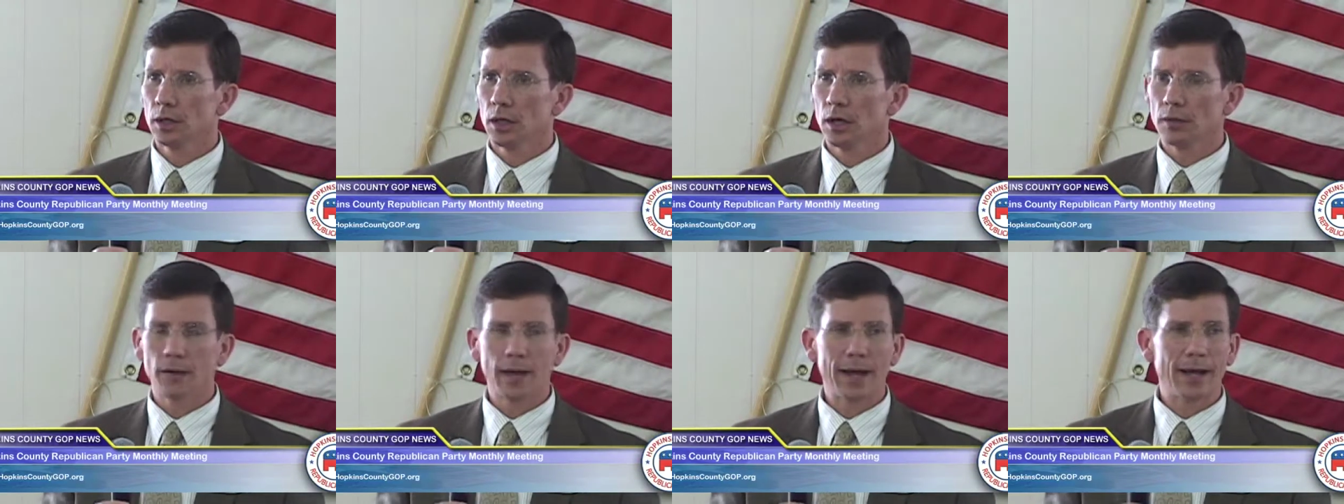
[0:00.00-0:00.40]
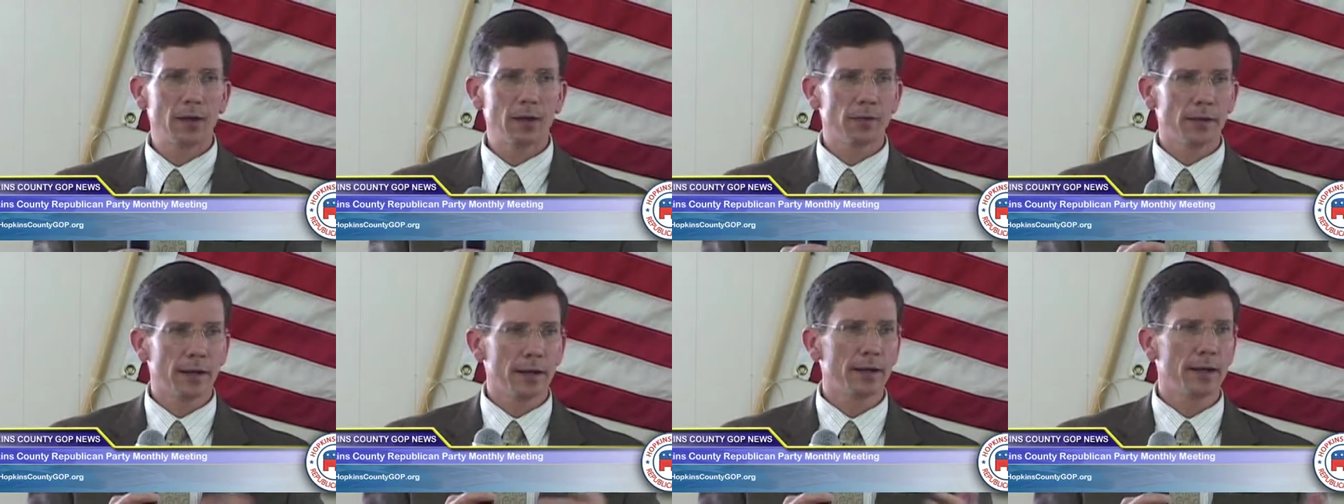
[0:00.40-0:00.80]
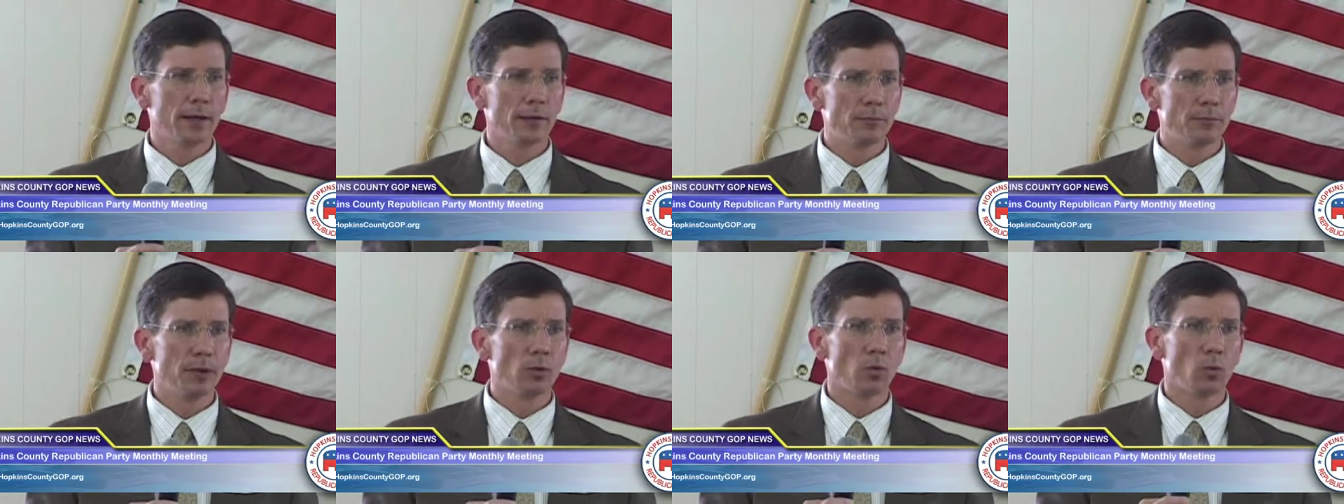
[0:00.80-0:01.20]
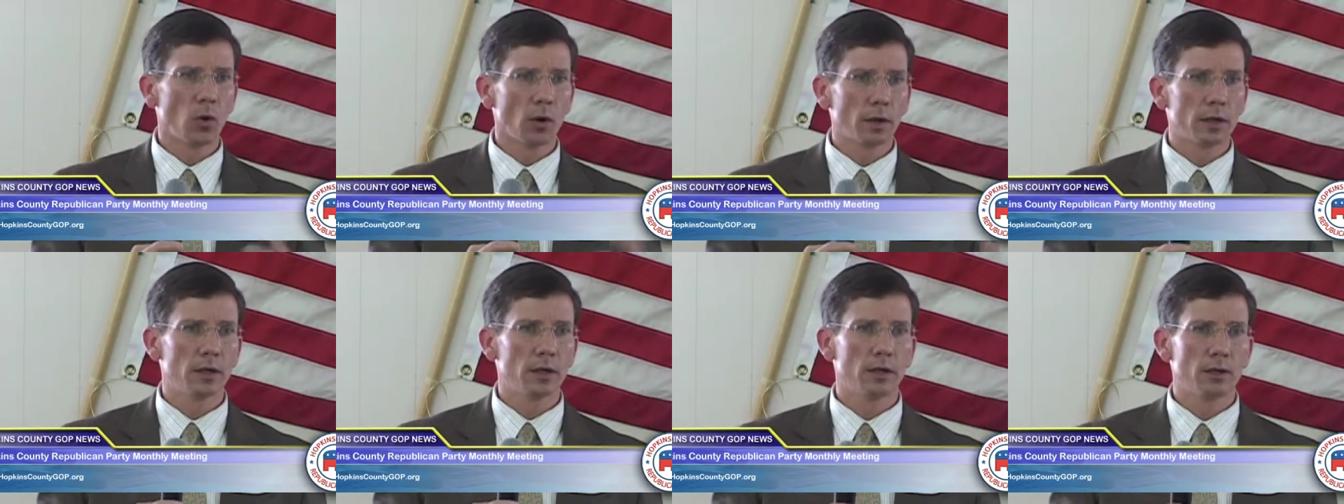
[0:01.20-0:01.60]
of how they had been
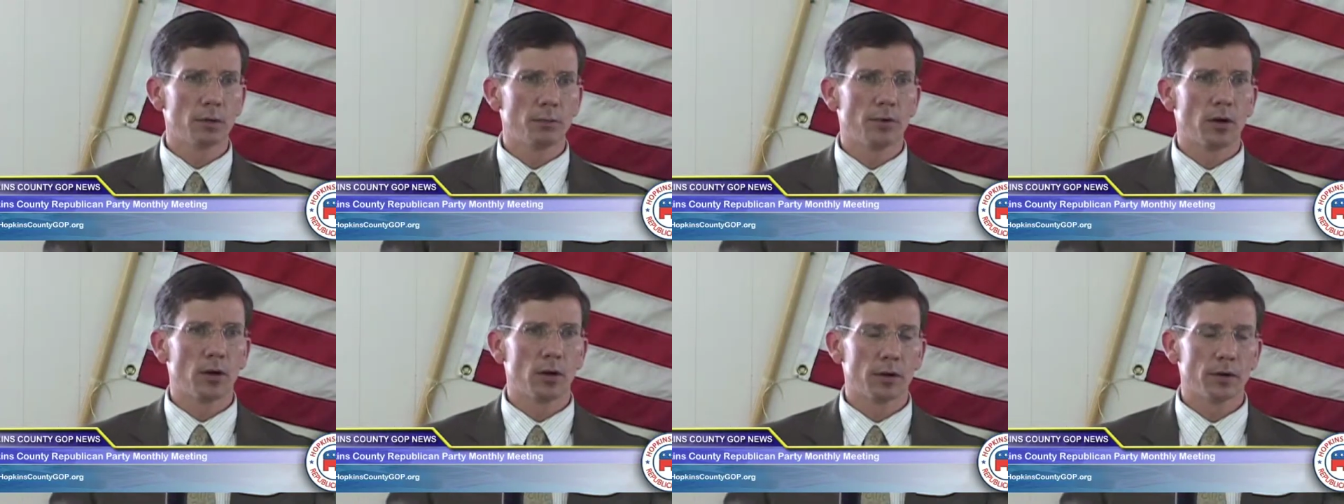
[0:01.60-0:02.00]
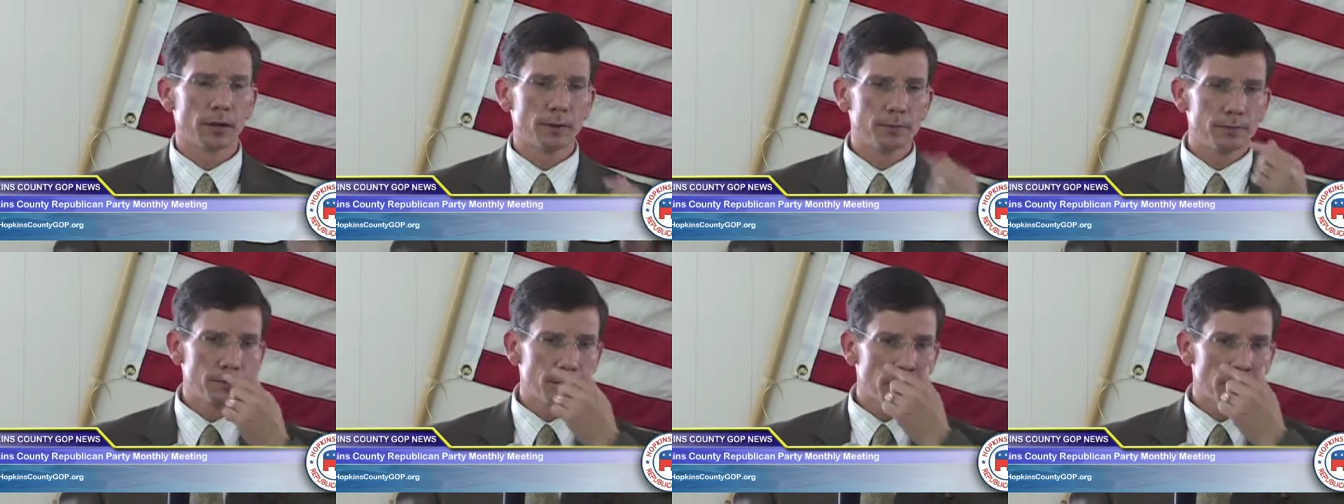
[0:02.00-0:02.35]
working in the party.